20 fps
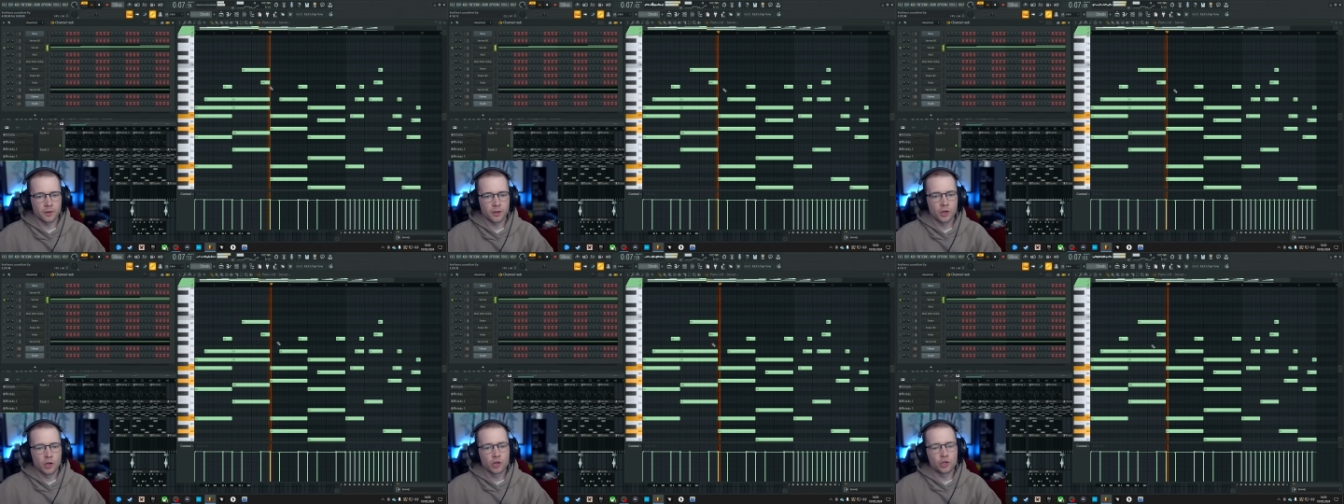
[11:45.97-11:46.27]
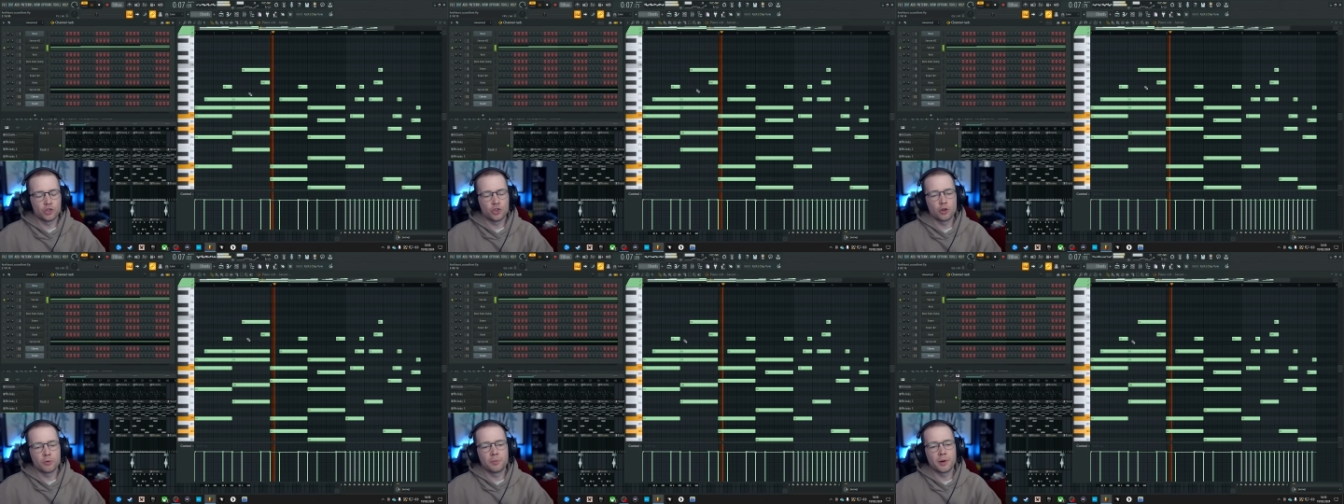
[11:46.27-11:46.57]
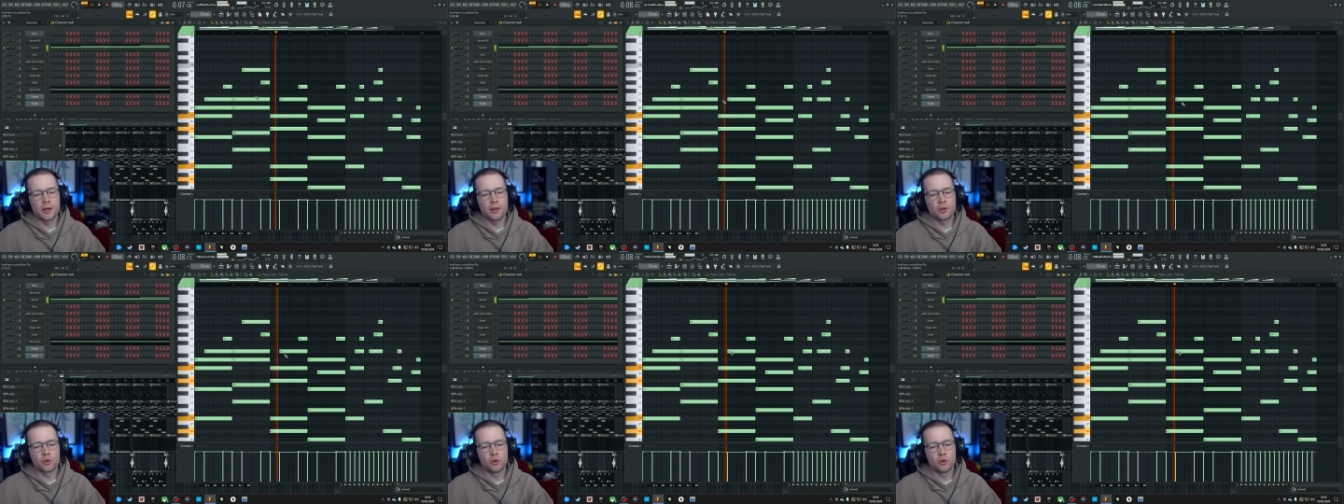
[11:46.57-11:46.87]
Because you can
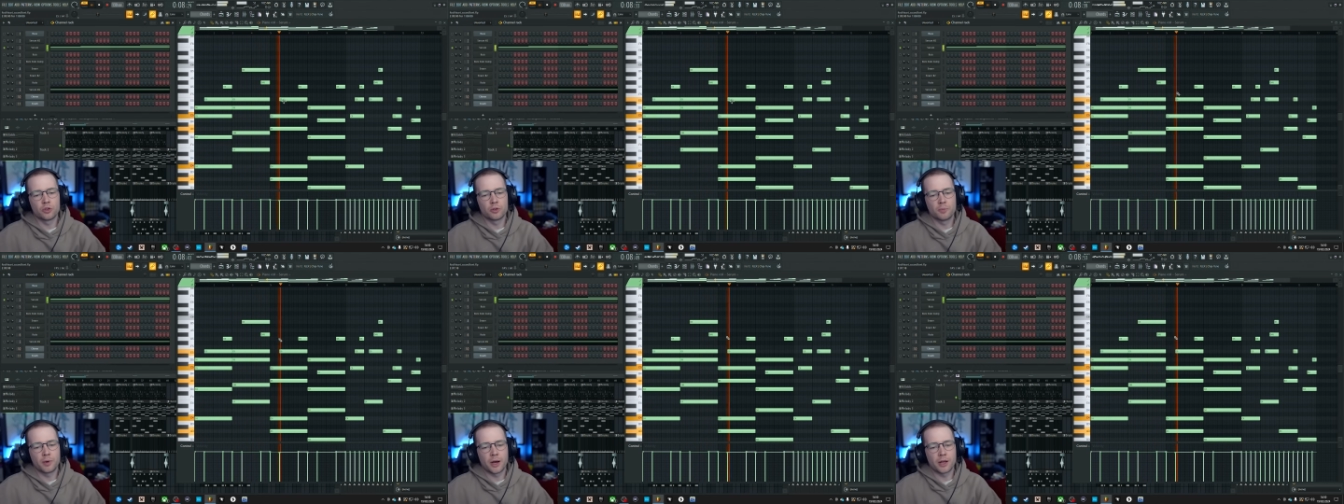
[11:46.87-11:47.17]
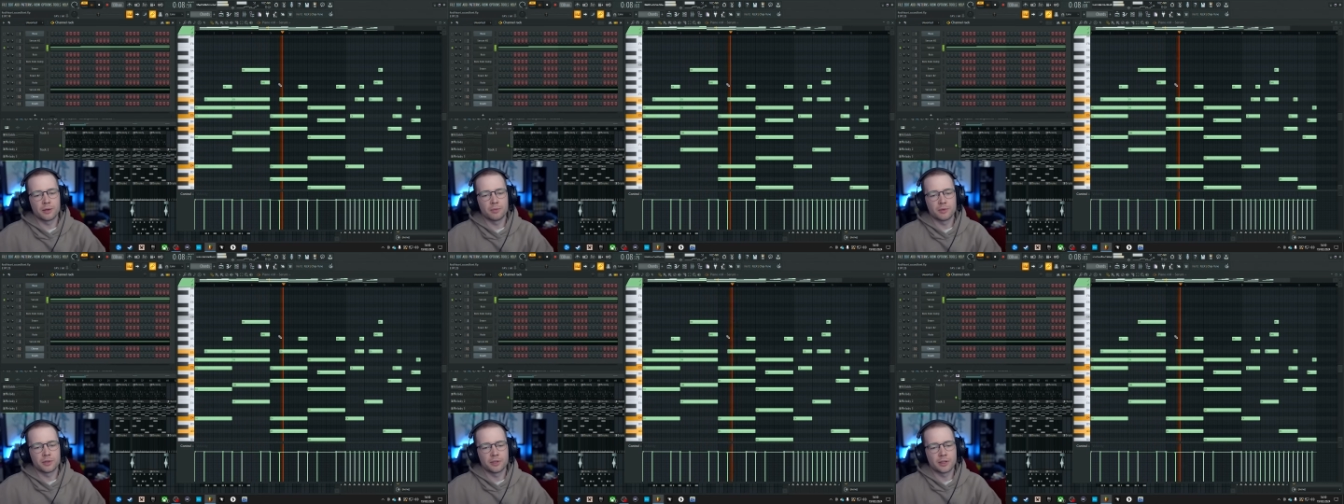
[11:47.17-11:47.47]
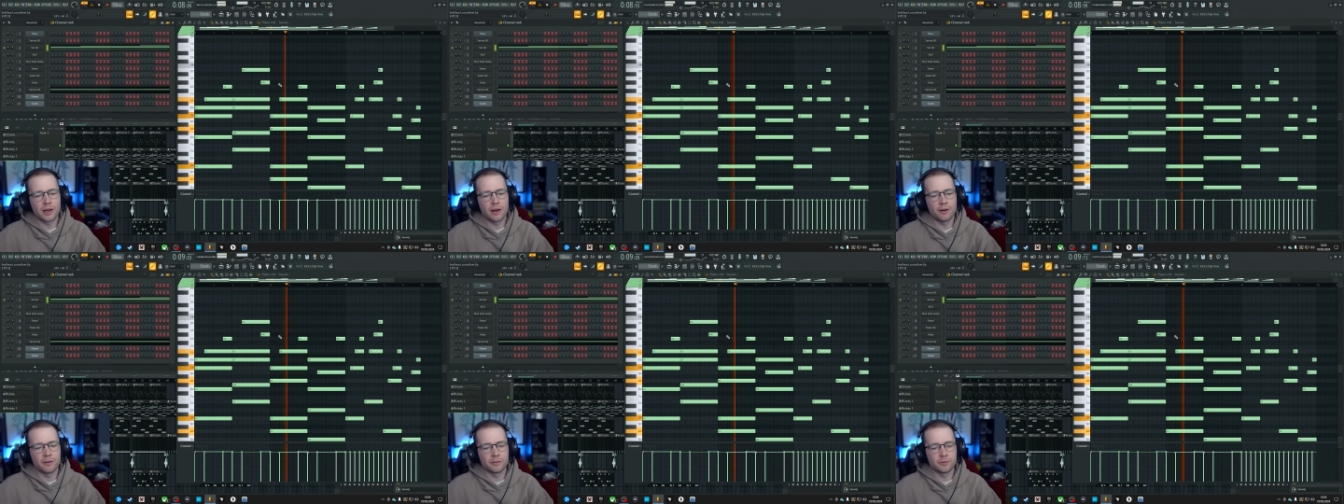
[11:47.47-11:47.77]
play the chords by
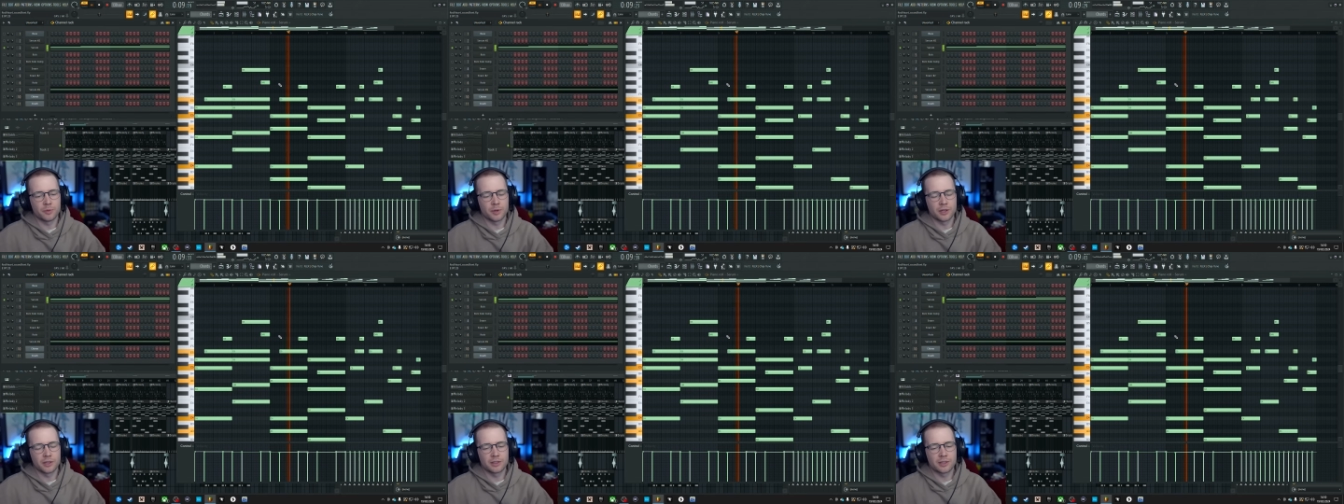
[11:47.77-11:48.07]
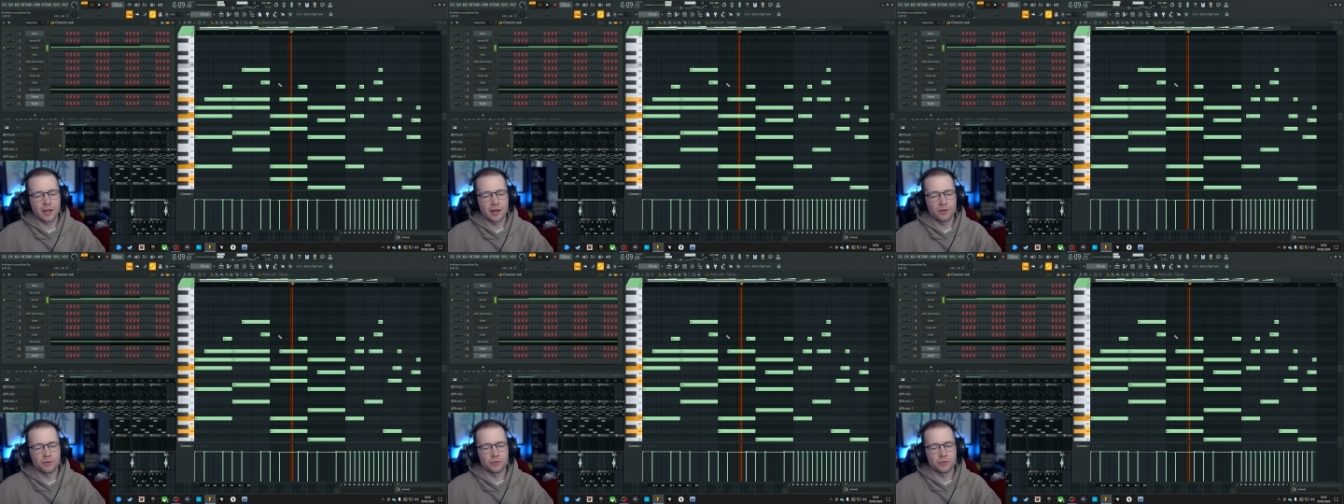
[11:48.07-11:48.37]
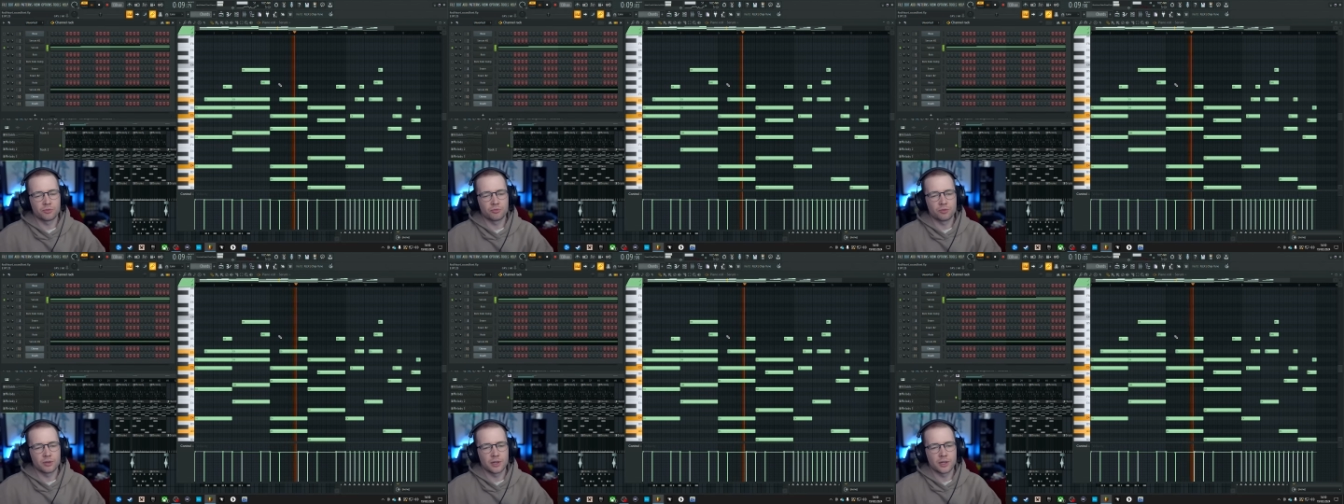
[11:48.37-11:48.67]
themselves, but it
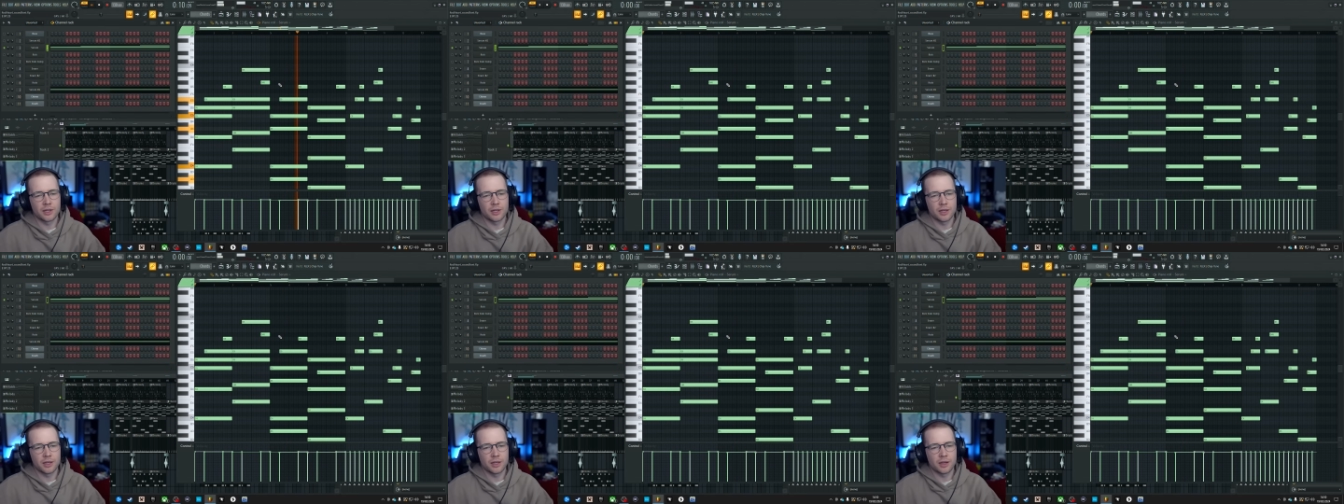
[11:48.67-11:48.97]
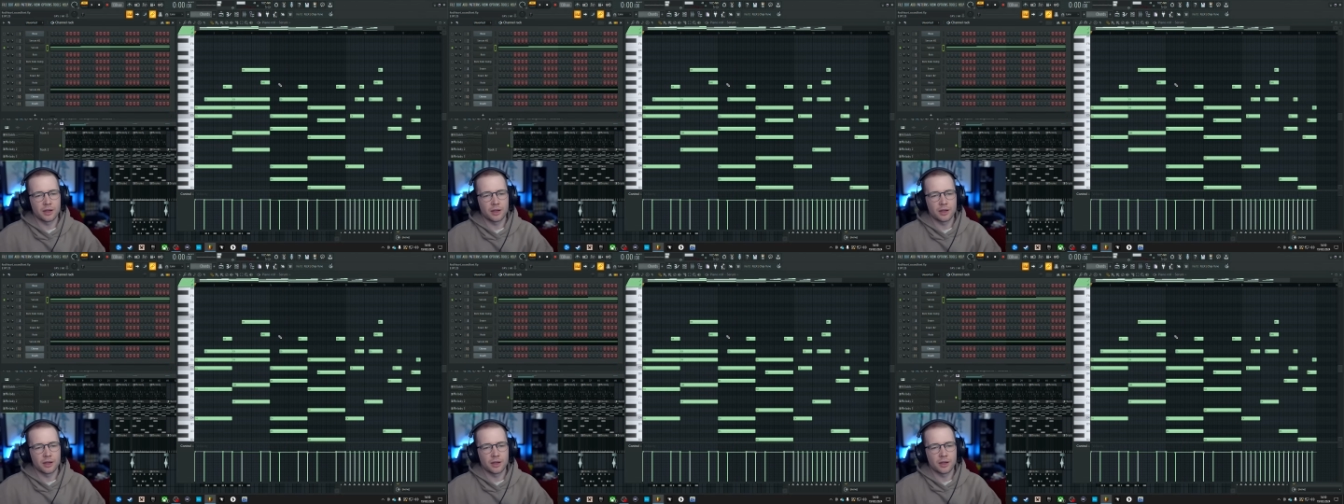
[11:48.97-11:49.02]
sounds really,